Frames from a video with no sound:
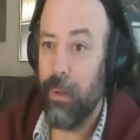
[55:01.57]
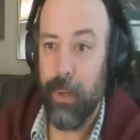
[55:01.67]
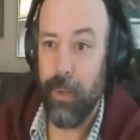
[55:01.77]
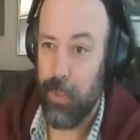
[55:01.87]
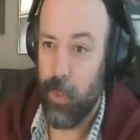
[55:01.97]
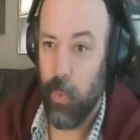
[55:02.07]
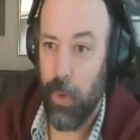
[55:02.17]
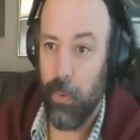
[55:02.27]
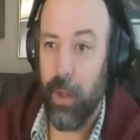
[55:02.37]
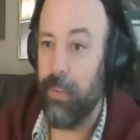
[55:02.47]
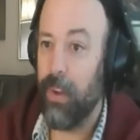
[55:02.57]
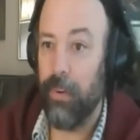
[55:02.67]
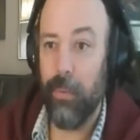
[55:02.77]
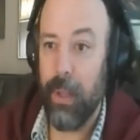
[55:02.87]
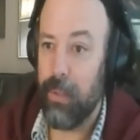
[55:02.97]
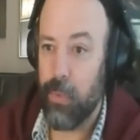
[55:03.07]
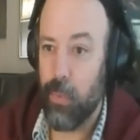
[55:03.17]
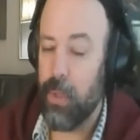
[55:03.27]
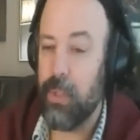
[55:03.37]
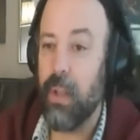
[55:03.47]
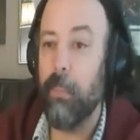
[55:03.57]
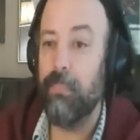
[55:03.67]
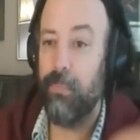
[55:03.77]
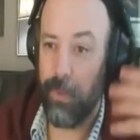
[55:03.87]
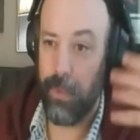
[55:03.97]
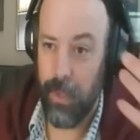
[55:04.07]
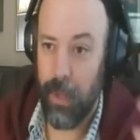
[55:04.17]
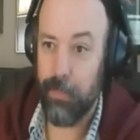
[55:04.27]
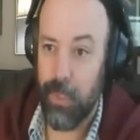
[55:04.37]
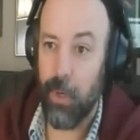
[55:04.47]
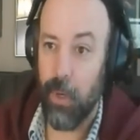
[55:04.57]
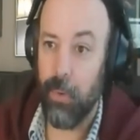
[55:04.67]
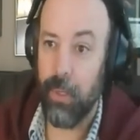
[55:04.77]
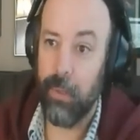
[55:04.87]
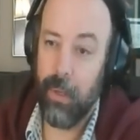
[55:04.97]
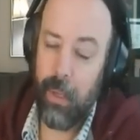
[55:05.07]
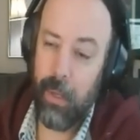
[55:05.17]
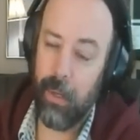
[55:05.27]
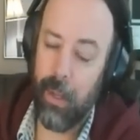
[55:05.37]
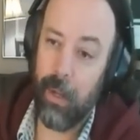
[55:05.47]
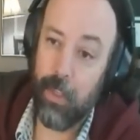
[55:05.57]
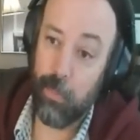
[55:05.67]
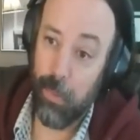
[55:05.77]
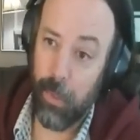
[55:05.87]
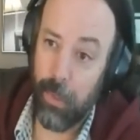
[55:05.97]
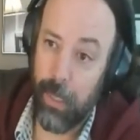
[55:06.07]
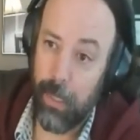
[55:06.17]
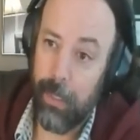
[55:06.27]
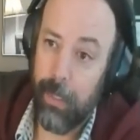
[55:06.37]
about this quote. I've never read this. It's up to them to go and explore that.